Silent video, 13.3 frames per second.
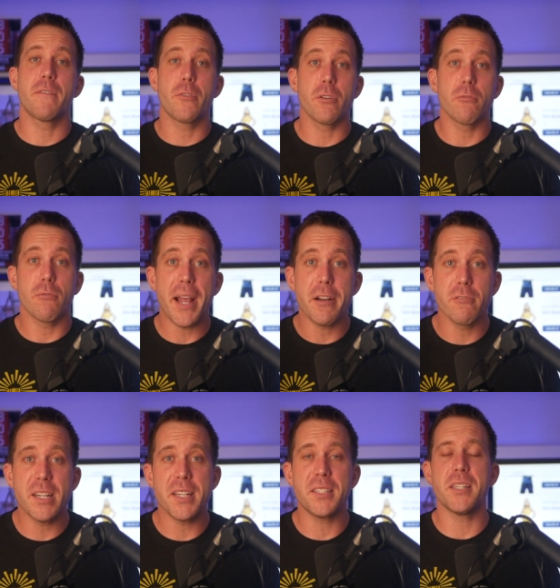for the right
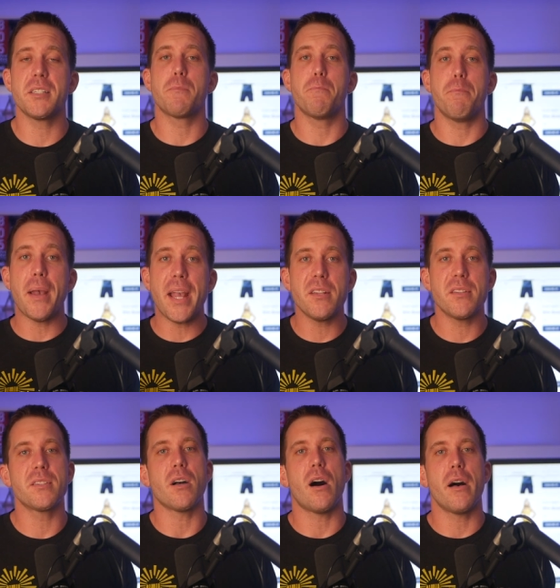reasons
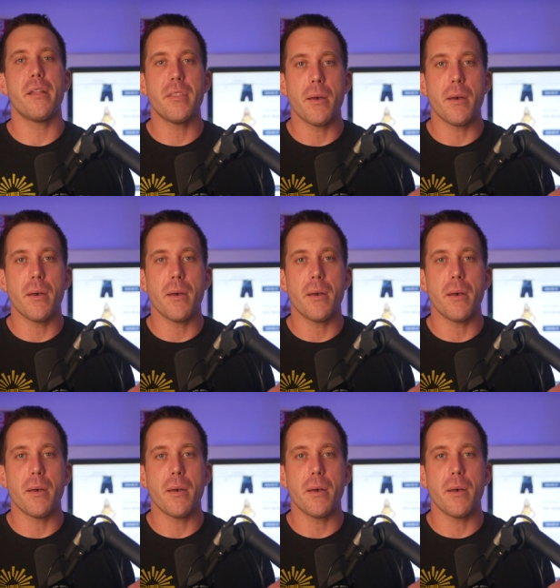based on